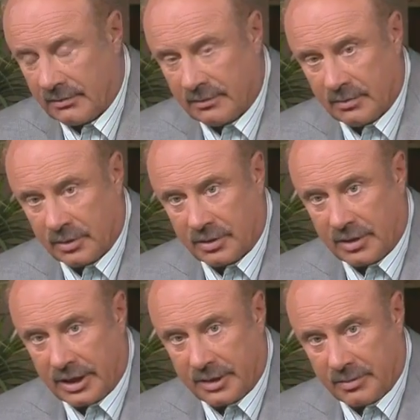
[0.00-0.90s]
Well, we're going
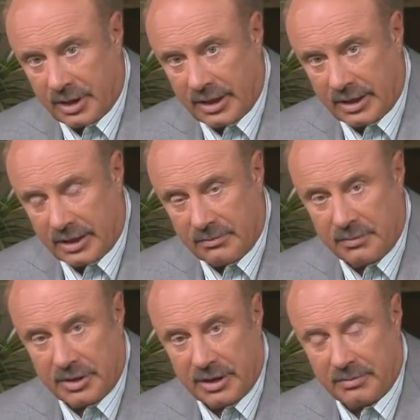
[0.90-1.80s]
to take a break, and
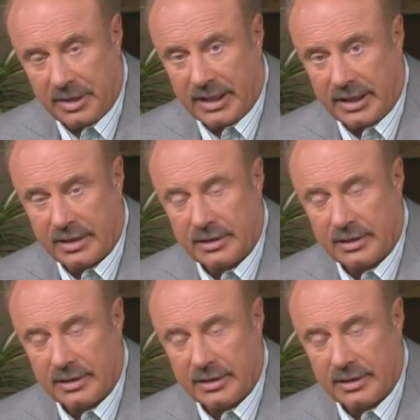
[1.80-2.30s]
when we come back,